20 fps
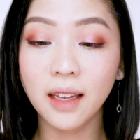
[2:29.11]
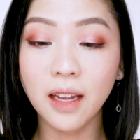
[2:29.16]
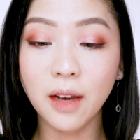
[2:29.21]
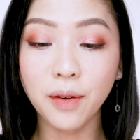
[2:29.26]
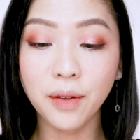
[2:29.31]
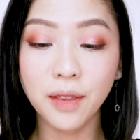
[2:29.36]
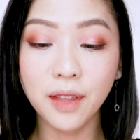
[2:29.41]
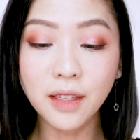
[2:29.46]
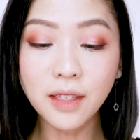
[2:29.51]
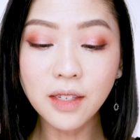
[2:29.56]

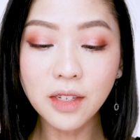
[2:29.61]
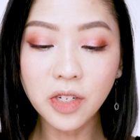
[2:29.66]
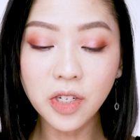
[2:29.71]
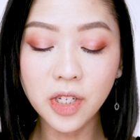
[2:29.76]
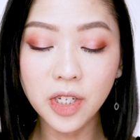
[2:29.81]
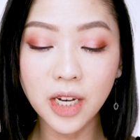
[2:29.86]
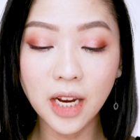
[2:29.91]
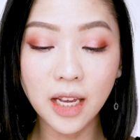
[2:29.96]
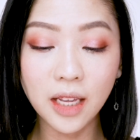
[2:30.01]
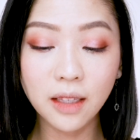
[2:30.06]
Now this
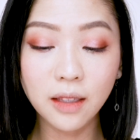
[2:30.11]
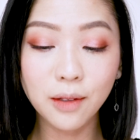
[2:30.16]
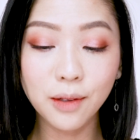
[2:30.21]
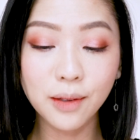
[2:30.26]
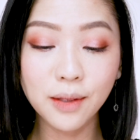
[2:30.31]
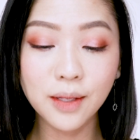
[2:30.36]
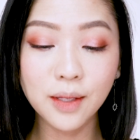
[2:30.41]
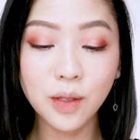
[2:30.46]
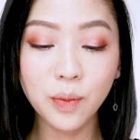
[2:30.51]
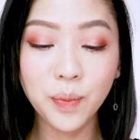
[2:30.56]
shade
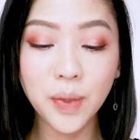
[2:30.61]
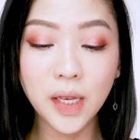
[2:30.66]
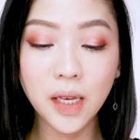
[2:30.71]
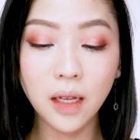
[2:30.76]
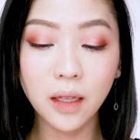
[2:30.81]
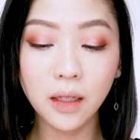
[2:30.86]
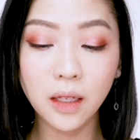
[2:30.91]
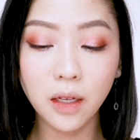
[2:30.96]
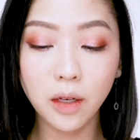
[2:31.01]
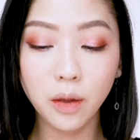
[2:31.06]
looks to be
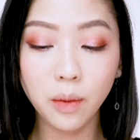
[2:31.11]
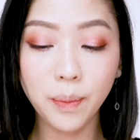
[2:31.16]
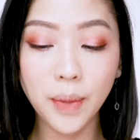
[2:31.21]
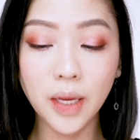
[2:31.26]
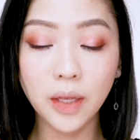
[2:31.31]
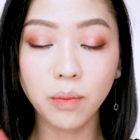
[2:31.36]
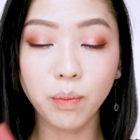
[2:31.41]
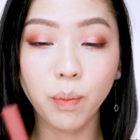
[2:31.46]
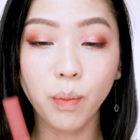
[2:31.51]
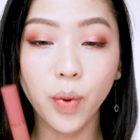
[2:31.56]
a little
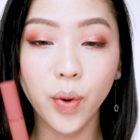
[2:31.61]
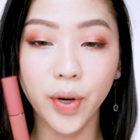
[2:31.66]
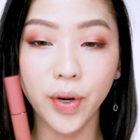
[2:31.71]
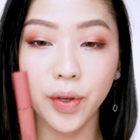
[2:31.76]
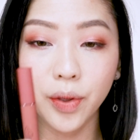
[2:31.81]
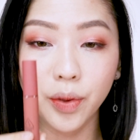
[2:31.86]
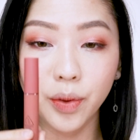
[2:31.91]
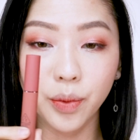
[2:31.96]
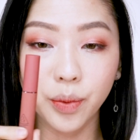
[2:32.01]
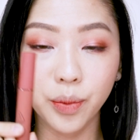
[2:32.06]
bit
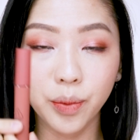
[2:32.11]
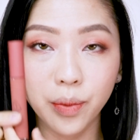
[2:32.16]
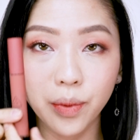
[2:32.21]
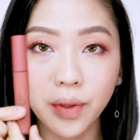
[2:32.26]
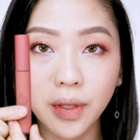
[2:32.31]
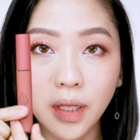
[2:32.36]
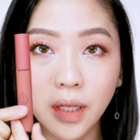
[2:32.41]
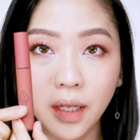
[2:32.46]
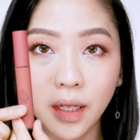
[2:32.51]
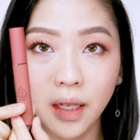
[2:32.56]
more
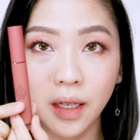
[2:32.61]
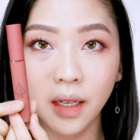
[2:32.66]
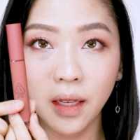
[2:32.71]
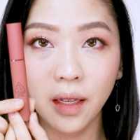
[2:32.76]
nude.